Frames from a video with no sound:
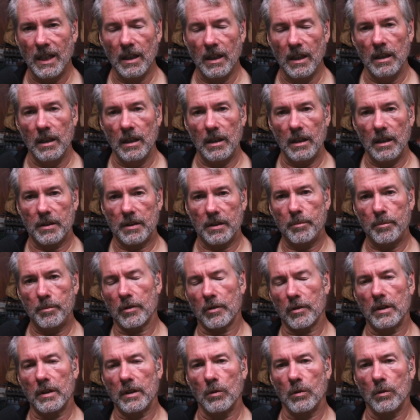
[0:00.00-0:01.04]
it
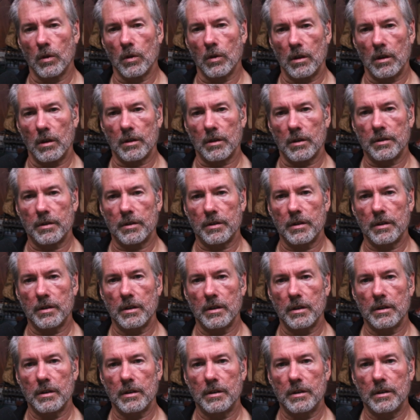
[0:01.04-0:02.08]
typically works
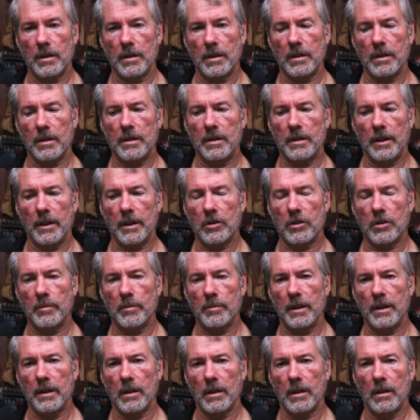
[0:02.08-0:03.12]
to the
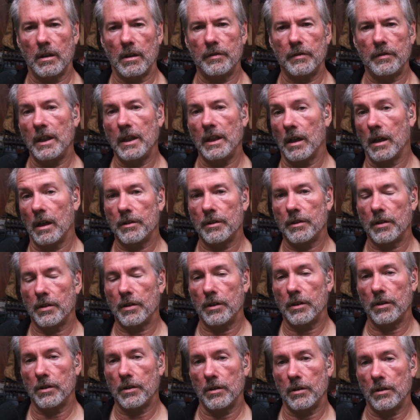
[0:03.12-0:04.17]
detriment of the
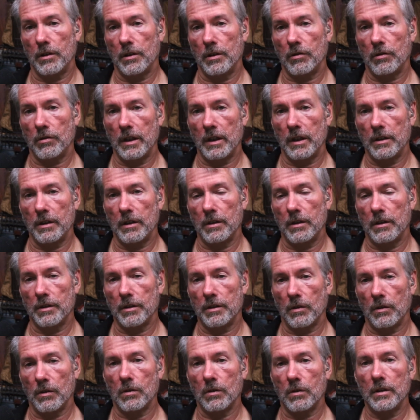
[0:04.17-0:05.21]
unsecured creditors
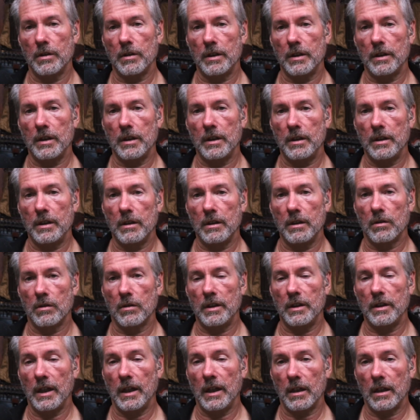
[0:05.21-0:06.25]
or the
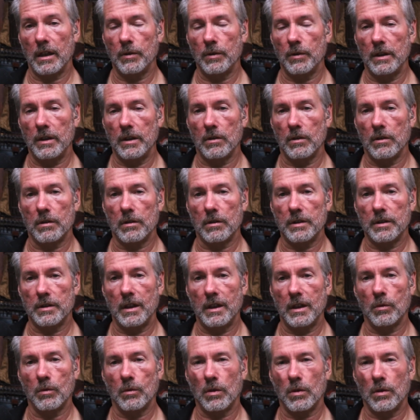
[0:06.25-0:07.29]
equity holders, and
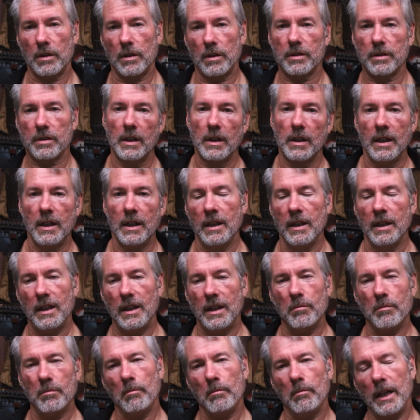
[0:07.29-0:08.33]

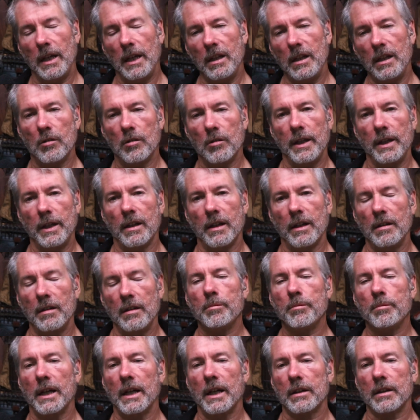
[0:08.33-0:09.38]
it may or may not
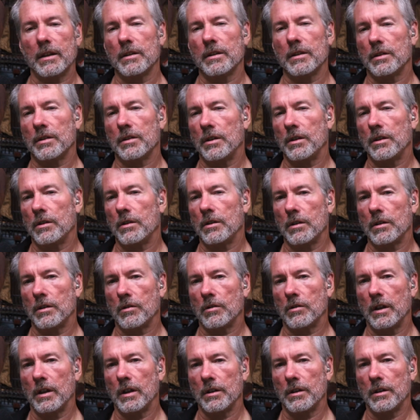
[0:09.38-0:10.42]
impact the secured
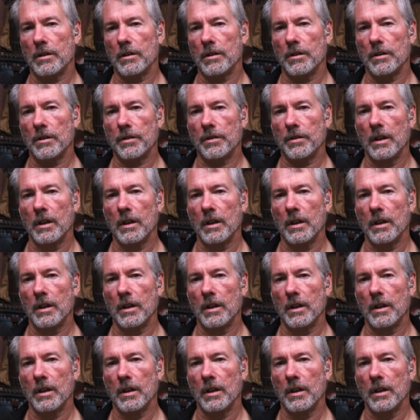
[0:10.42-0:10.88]
creditors,